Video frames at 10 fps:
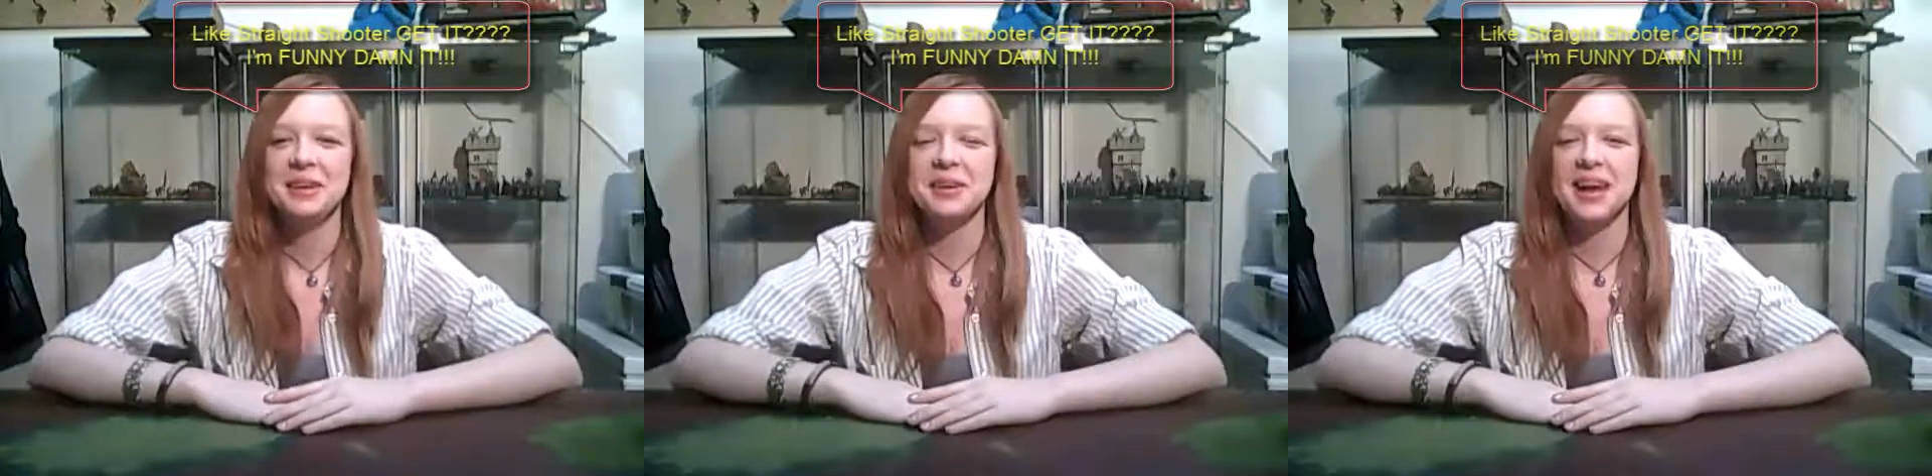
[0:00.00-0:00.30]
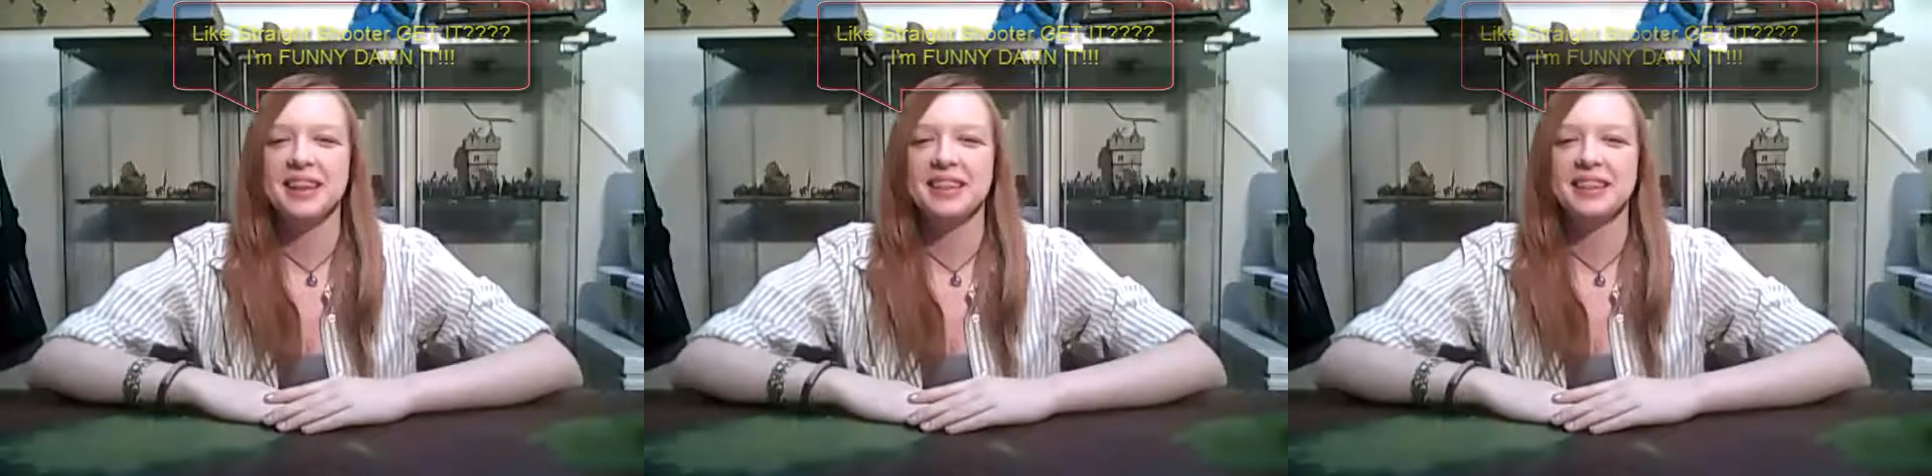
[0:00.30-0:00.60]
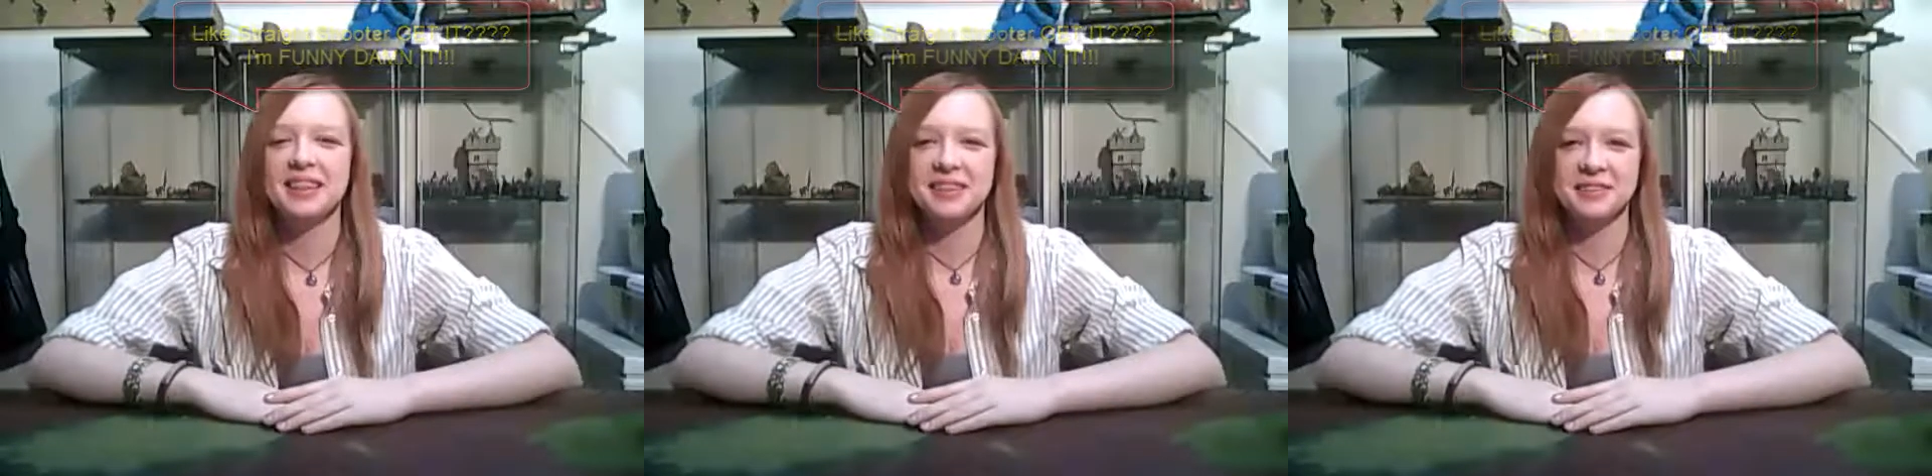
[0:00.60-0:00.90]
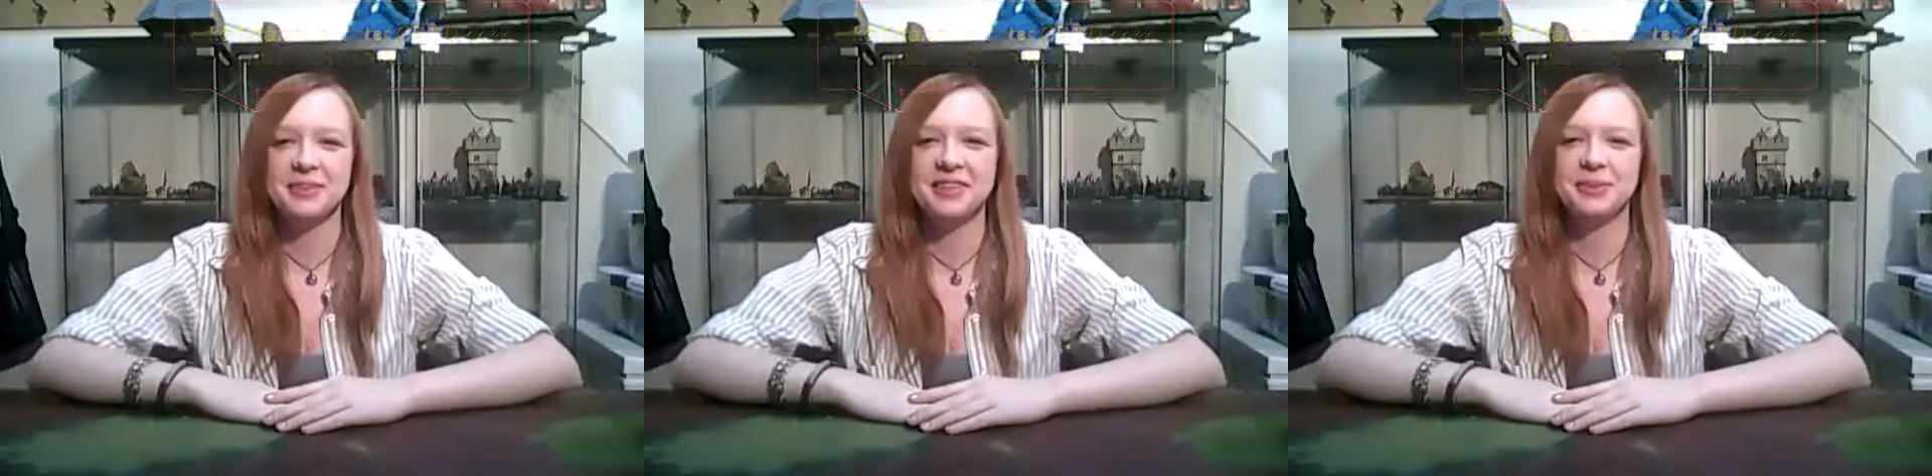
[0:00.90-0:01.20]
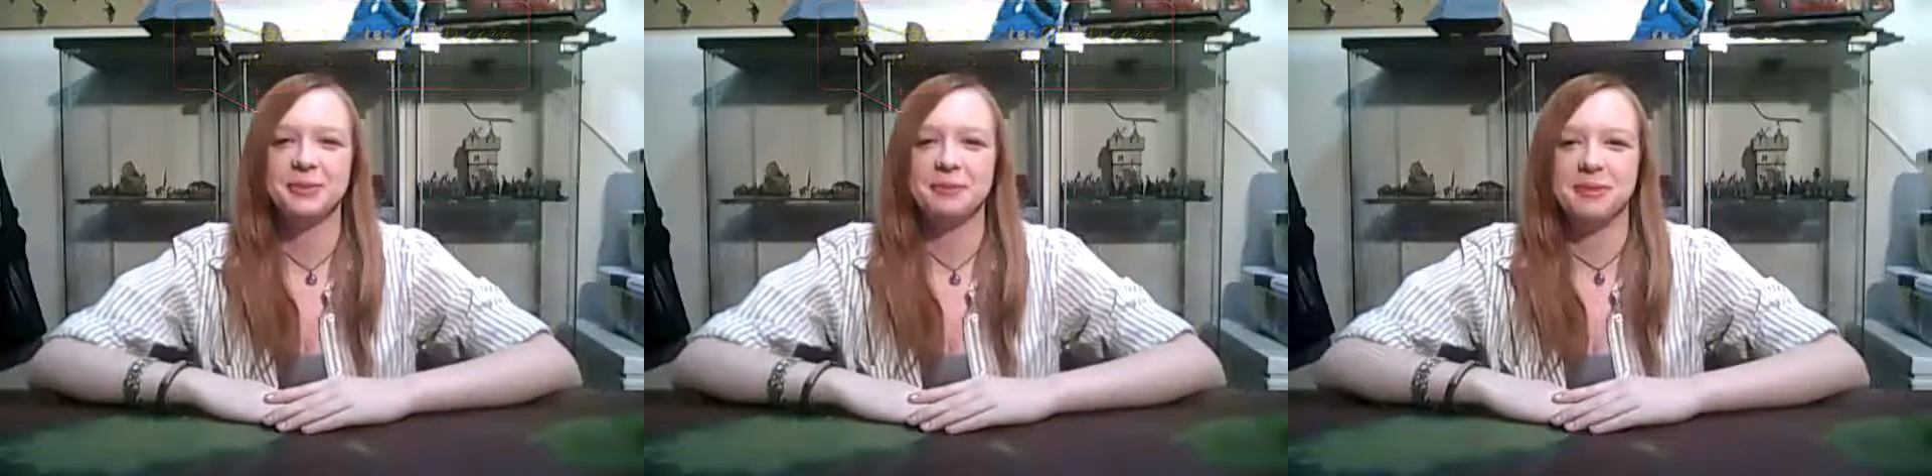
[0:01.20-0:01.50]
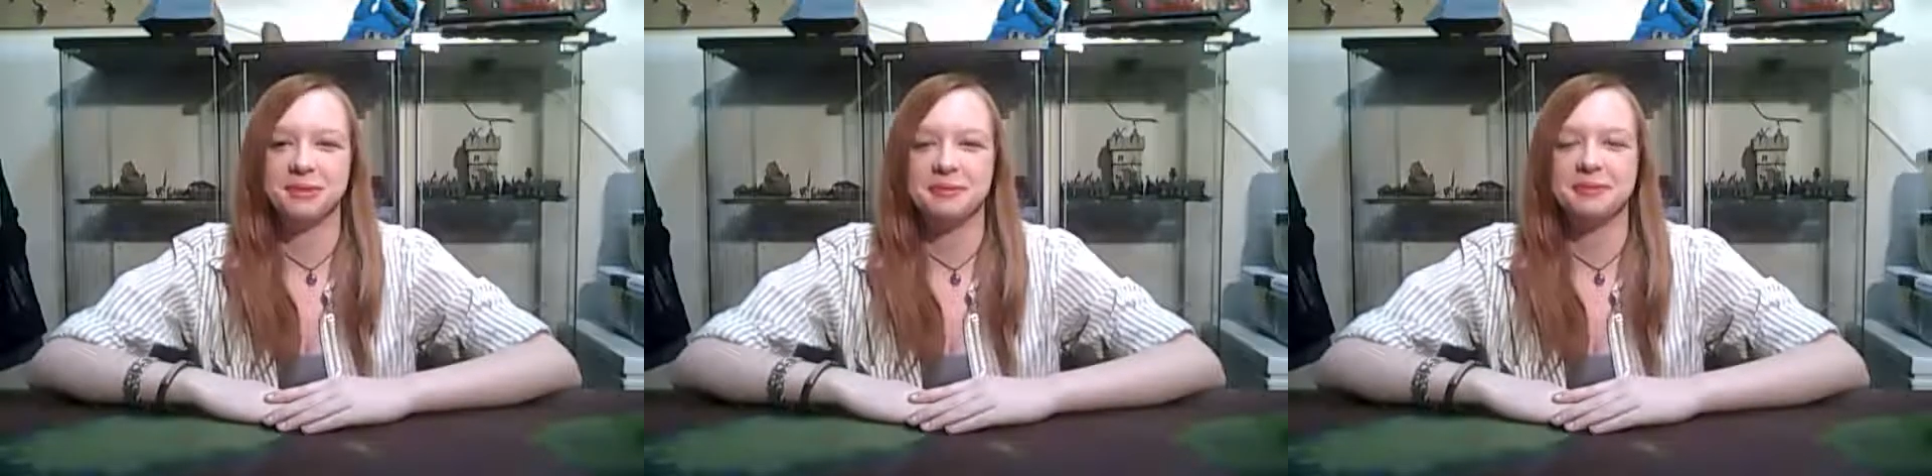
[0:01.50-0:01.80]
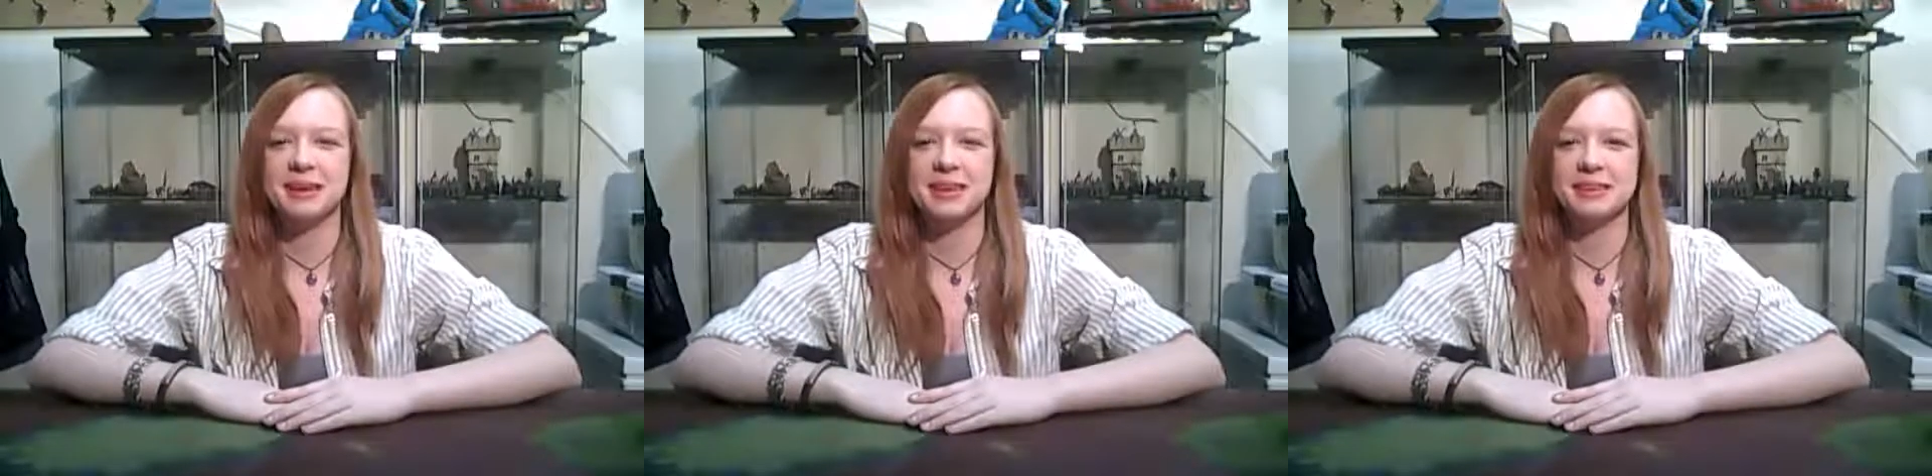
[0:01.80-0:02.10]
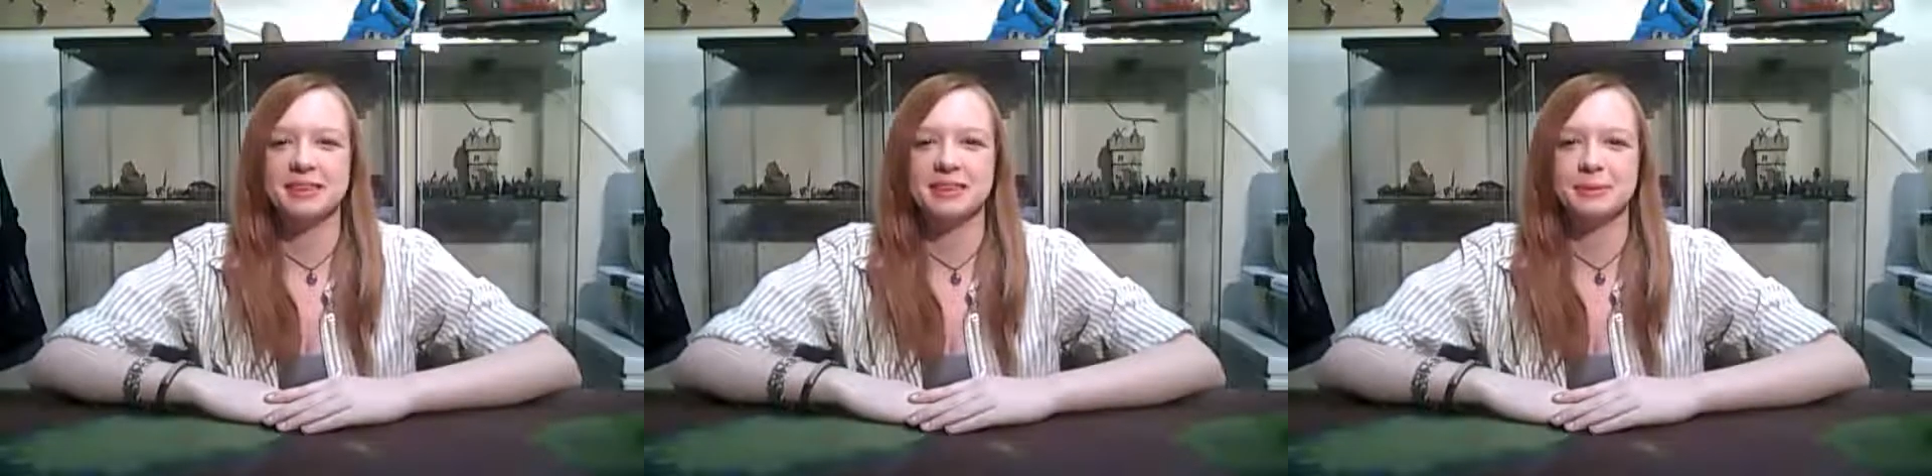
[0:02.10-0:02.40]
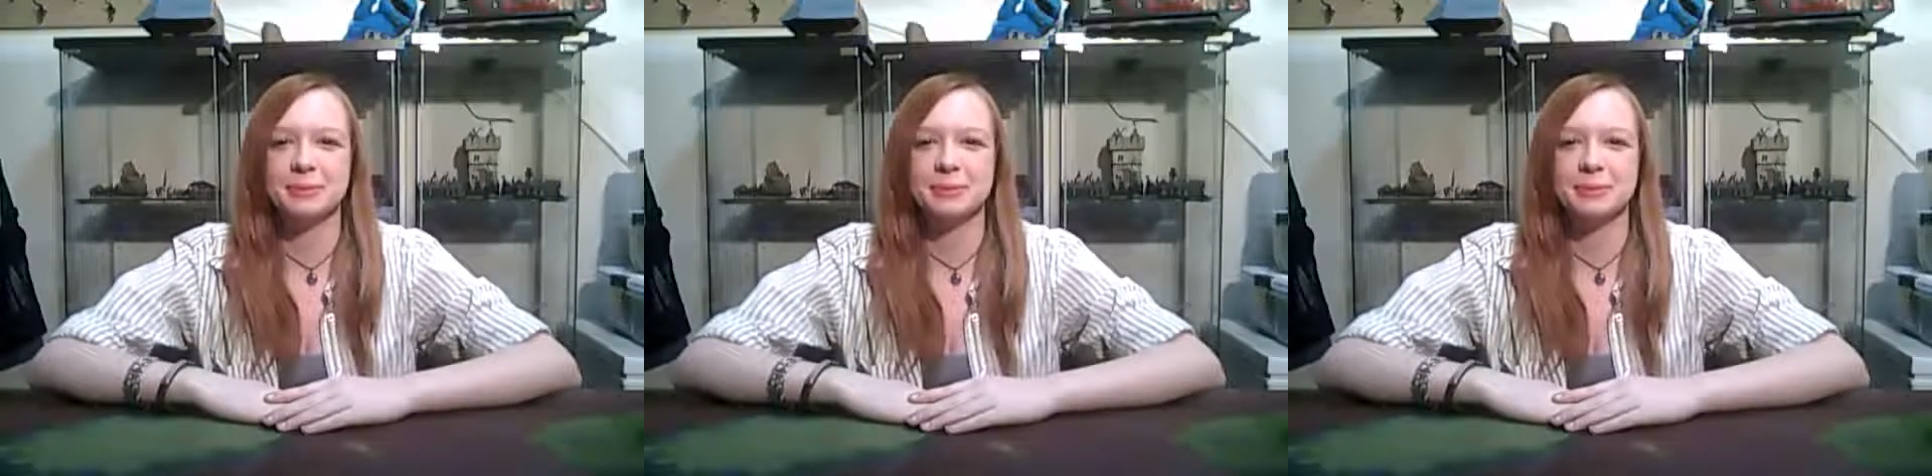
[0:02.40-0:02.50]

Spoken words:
Anything that's a ranged weapon can be fired at this